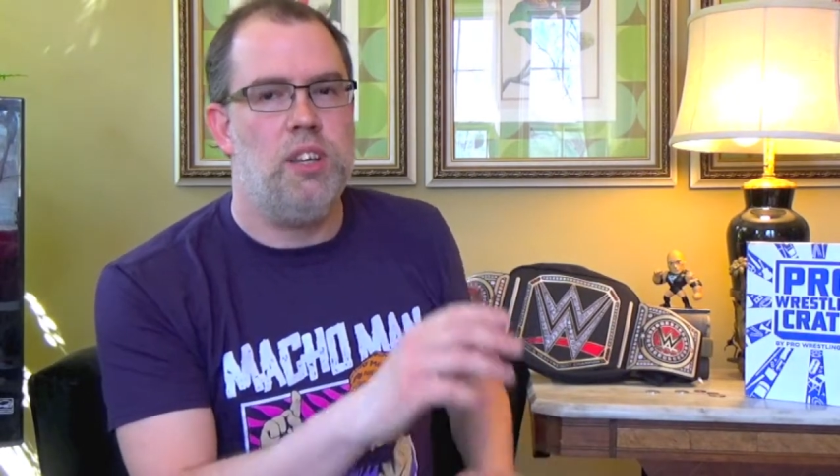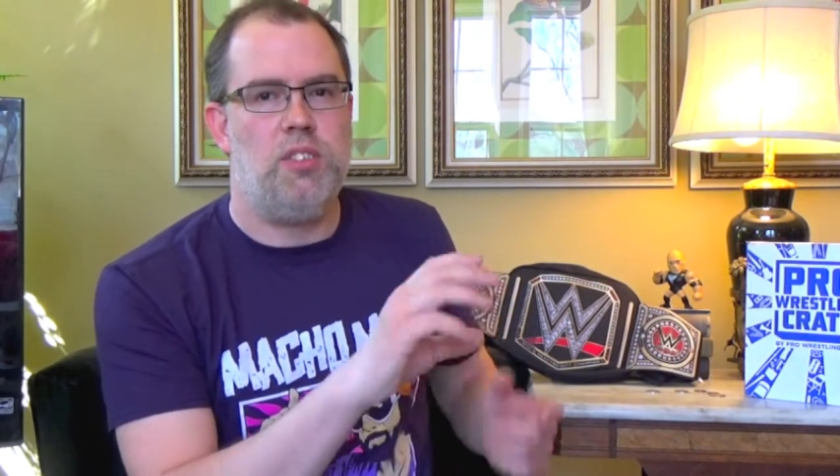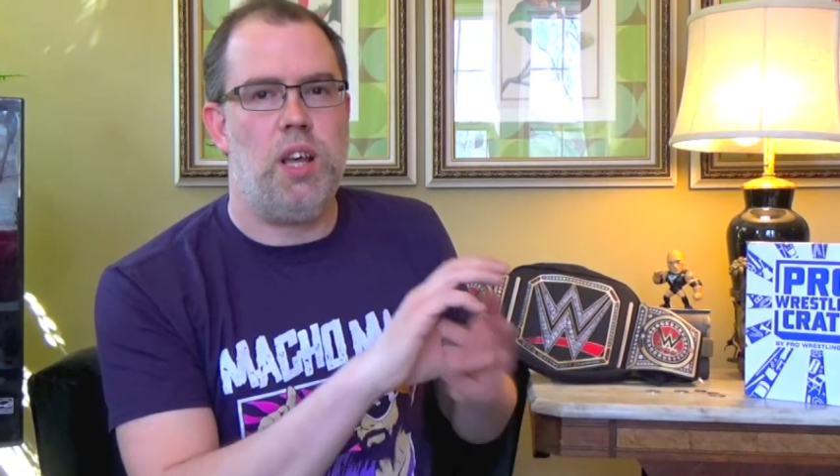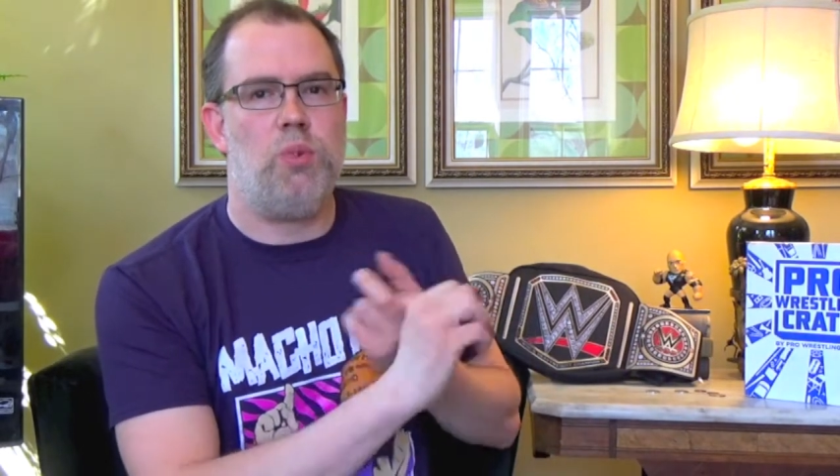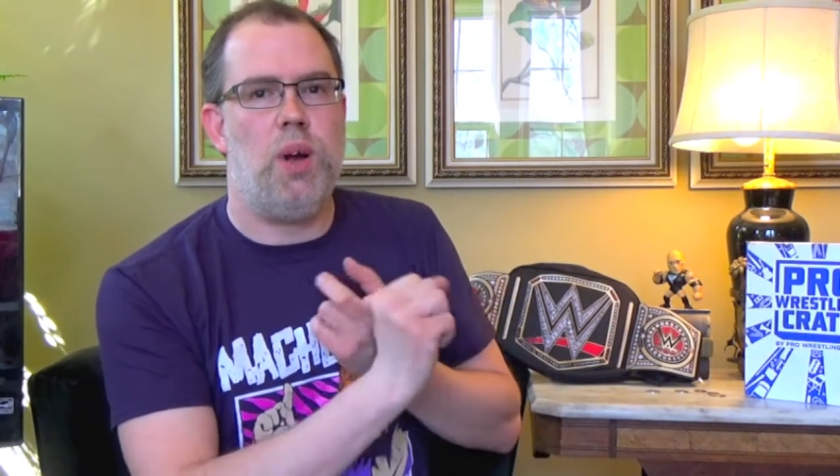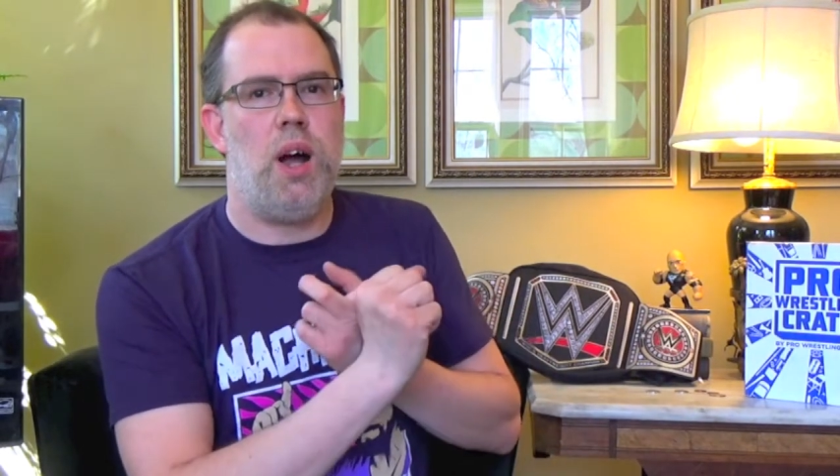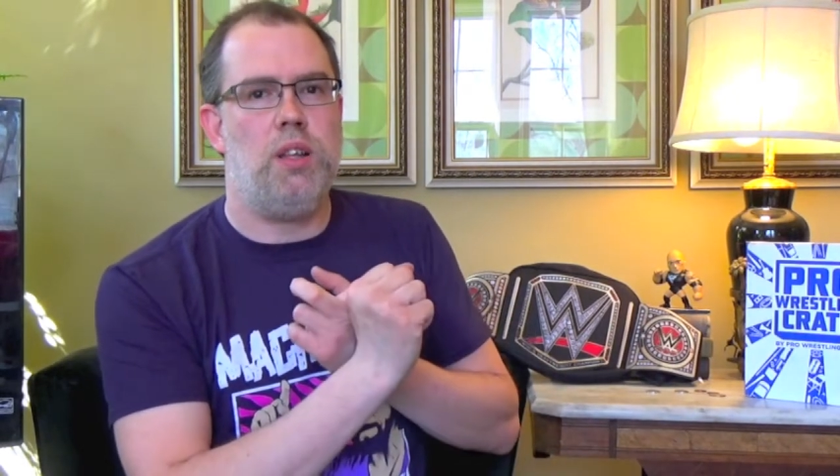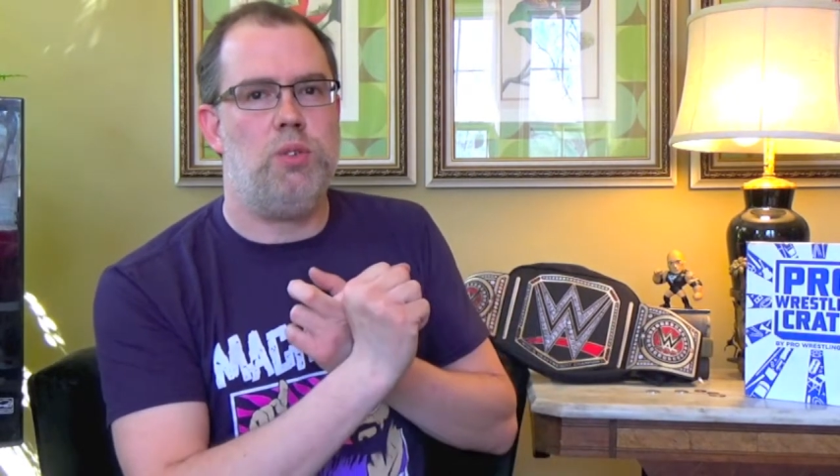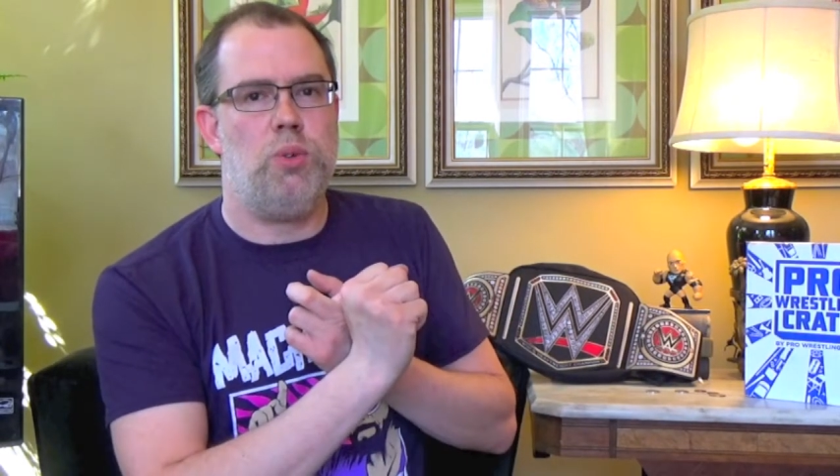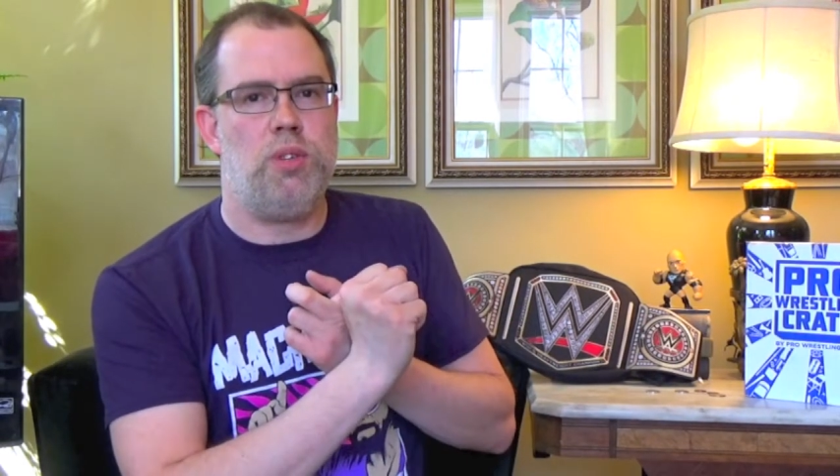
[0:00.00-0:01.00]
Seth
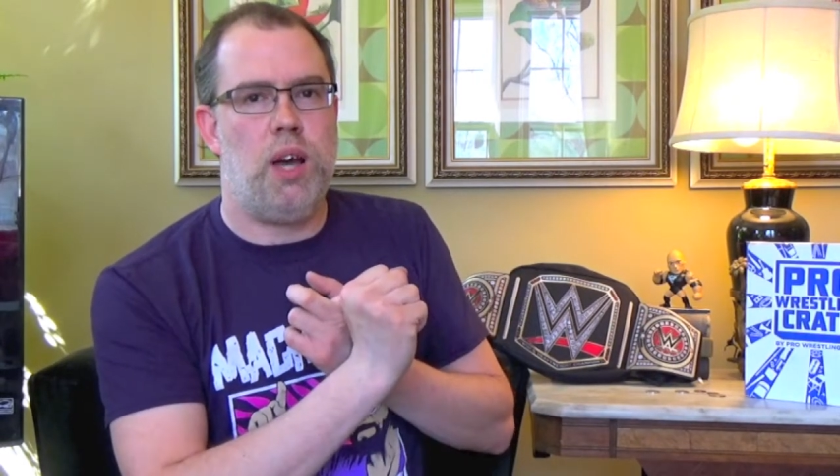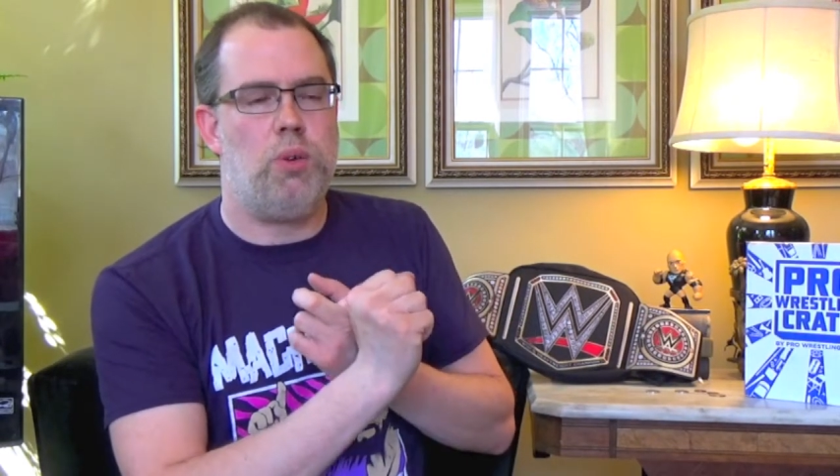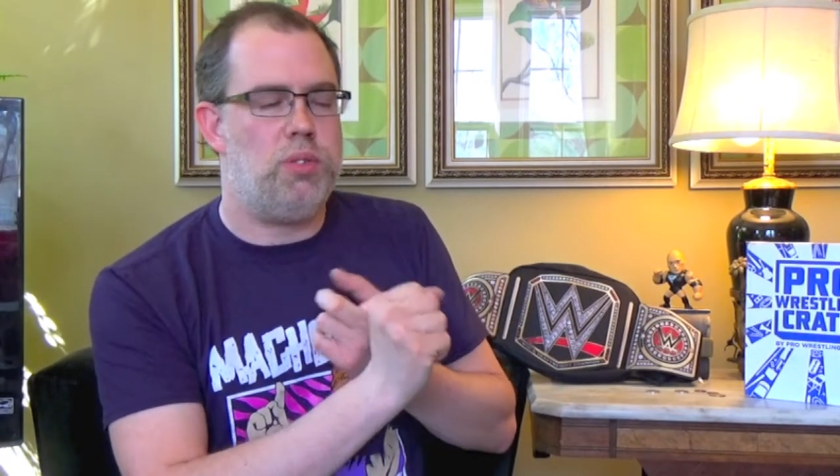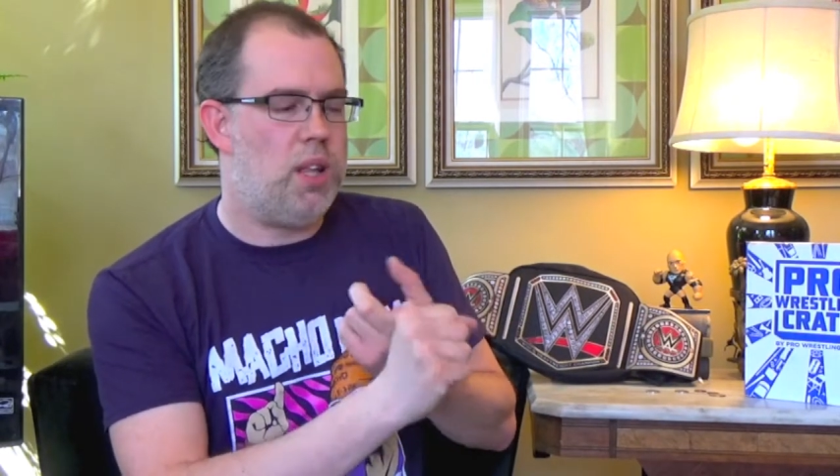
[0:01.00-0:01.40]
Rollins was out.